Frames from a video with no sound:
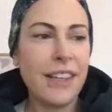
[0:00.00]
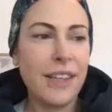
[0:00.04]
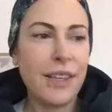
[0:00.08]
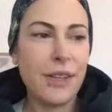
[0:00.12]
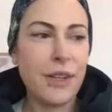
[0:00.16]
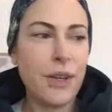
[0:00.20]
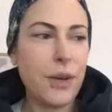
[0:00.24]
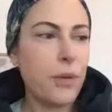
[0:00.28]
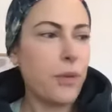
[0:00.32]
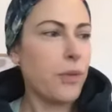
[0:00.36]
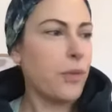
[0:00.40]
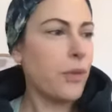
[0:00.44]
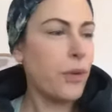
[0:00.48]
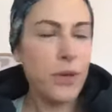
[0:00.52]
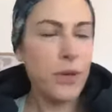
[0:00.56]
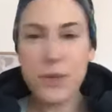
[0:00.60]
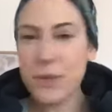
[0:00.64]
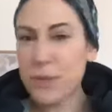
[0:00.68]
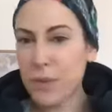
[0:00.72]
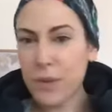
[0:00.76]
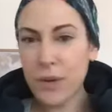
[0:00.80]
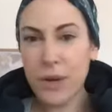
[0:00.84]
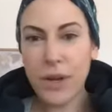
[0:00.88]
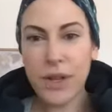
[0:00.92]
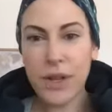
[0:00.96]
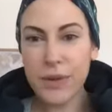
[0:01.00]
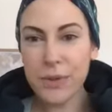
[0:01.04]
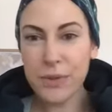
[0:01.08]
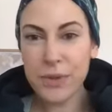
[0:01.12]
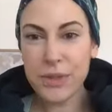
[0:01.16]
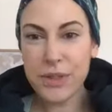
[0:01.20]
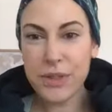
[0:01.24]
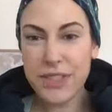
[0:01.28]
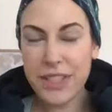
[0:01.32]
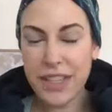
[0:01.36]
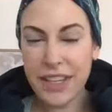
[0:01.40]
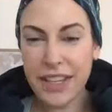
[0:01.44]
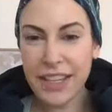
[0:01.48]
you know, of course
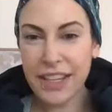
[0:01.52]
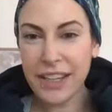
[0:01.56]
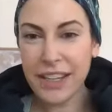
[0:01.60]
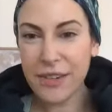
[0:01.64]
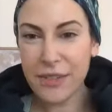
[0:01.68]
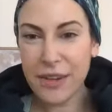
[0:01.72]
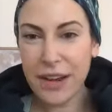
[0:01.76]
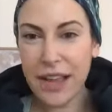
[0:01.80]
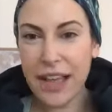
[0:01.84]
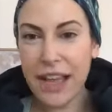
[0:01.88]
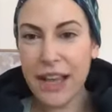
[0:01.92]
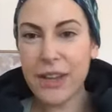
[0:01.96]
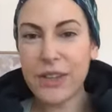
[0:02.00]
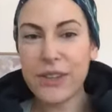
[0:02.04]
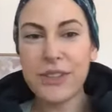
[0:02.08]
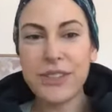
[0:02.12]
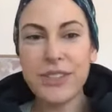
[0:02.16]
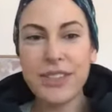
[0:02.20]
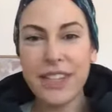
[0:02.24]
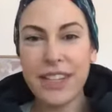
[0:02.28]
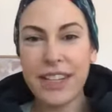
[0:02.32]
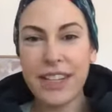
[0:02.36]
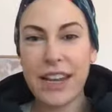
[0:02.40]
we're sitting around